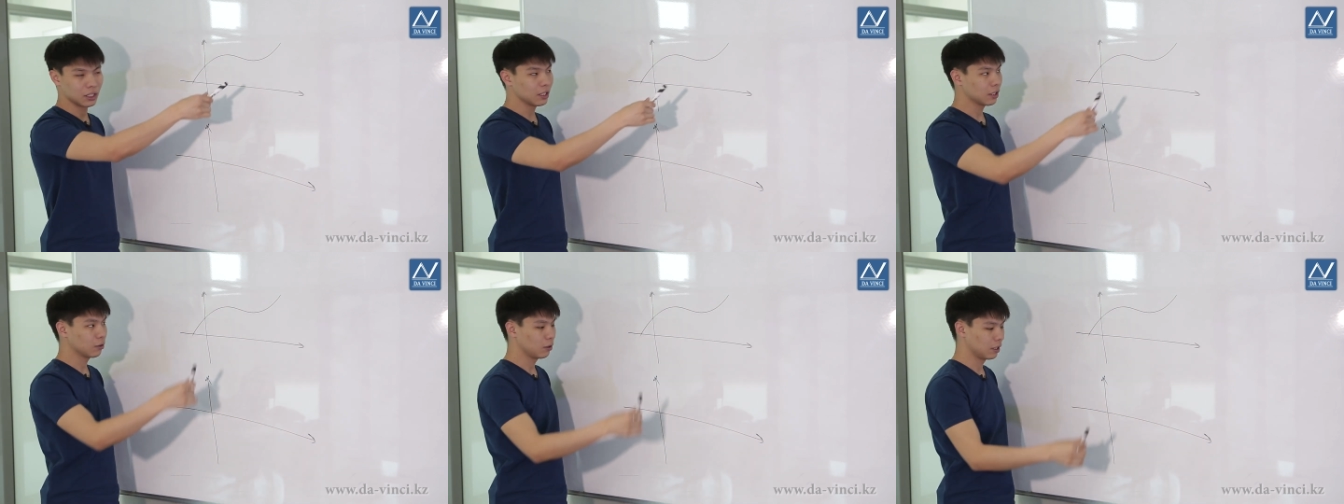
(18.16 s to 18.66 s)
with
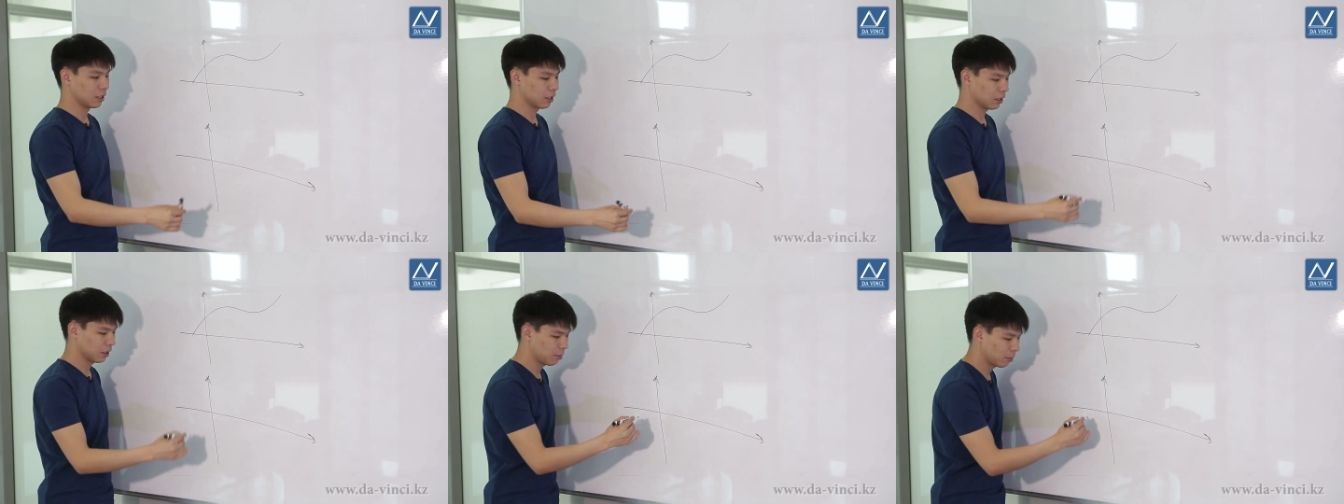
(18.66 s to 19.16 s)
one
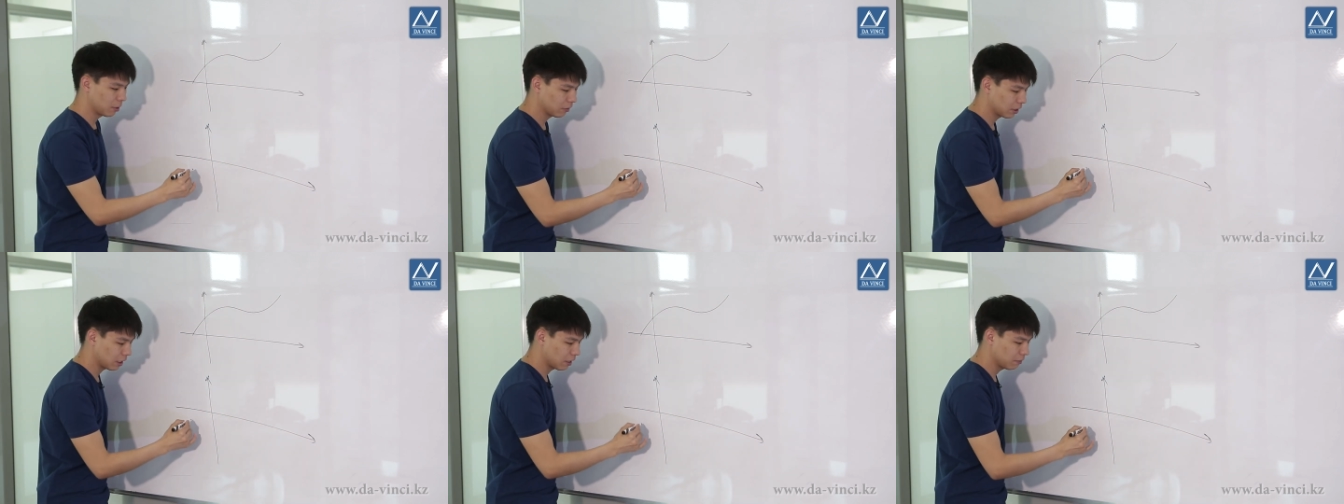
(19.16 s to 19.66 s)
line. For
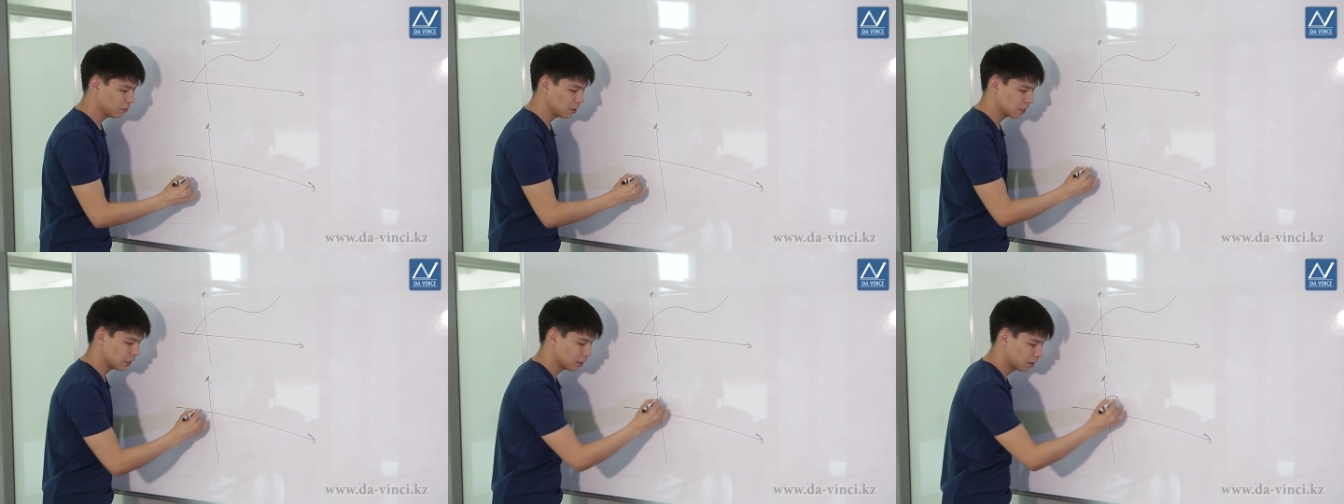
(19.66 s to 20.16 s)
example,
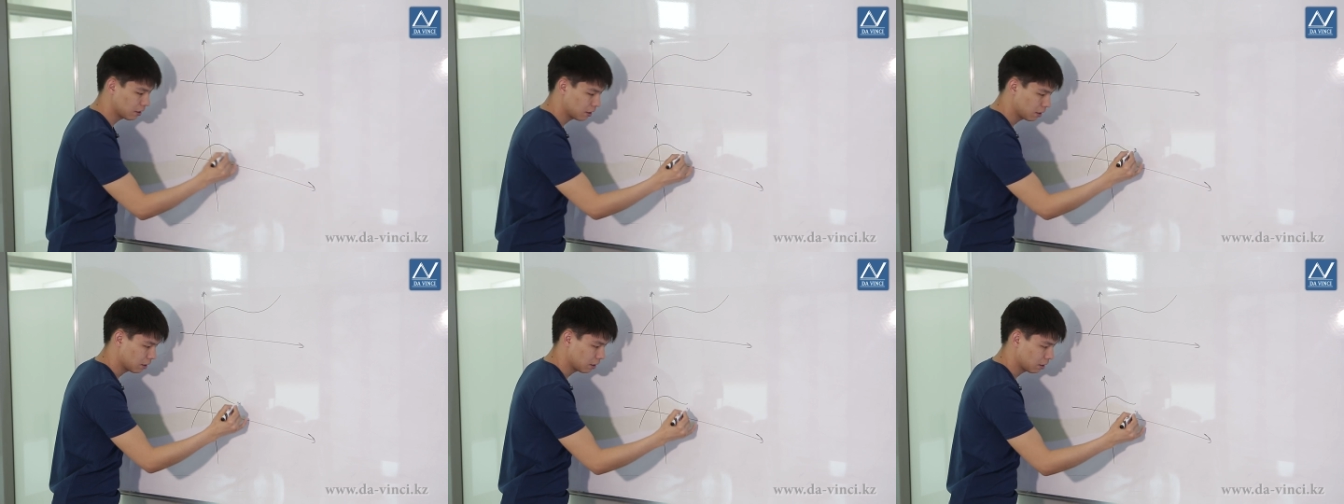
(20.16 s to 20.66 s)
such a
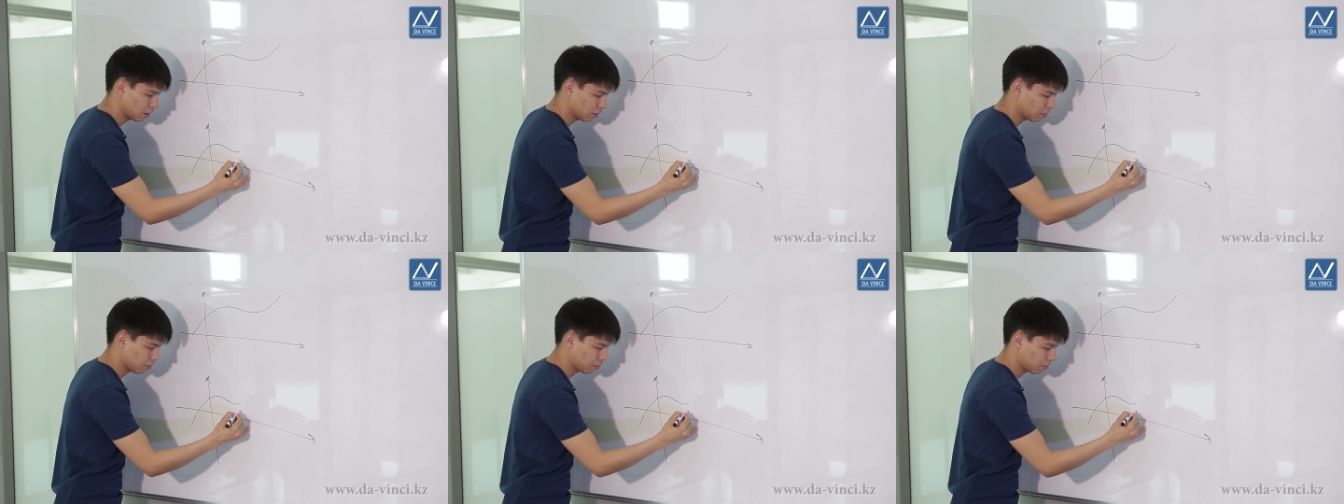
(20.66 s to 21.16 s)
function
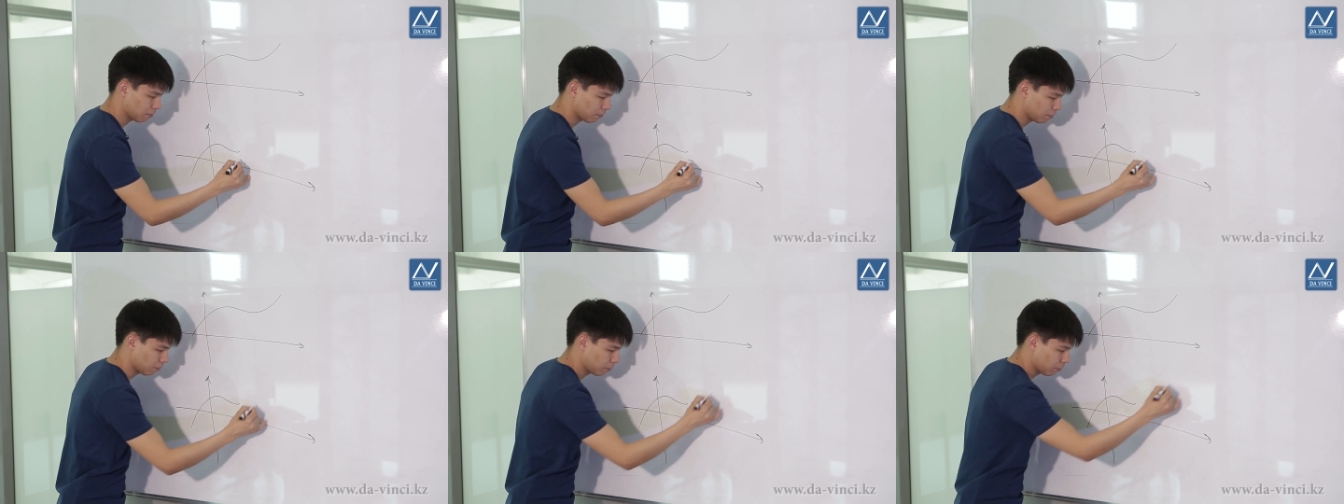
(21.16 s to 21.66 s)

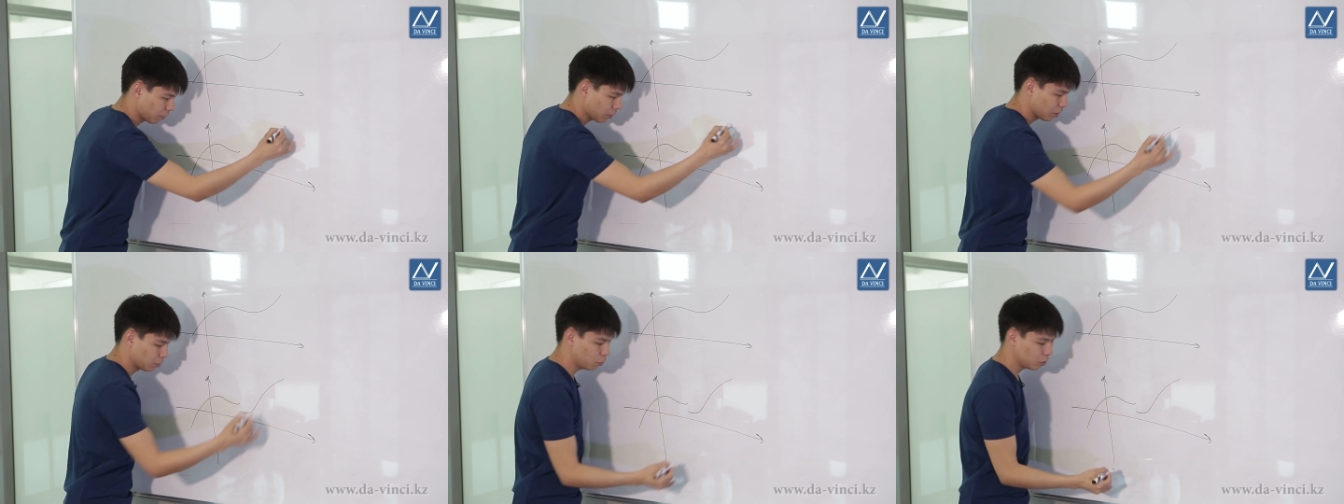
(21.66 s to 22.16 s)
will
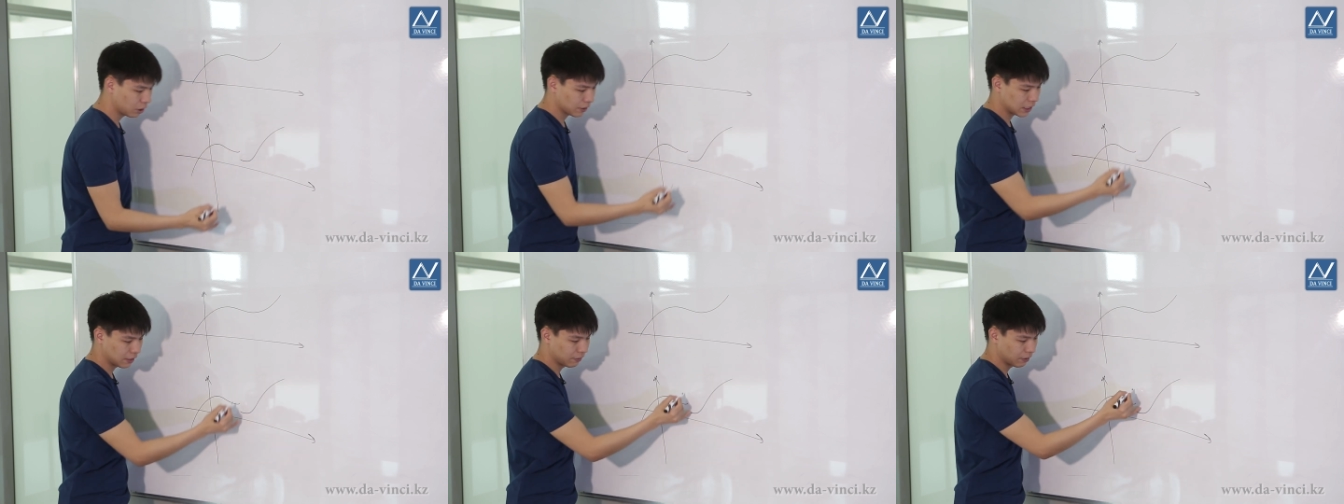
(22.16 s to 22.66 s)
be
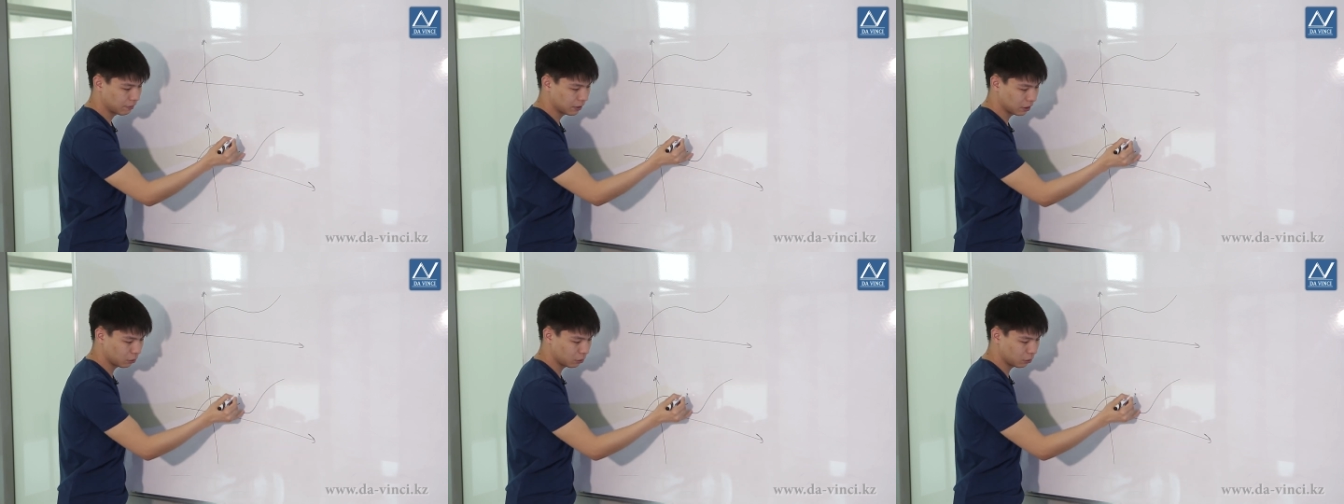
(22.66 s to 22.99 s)
discontinuous.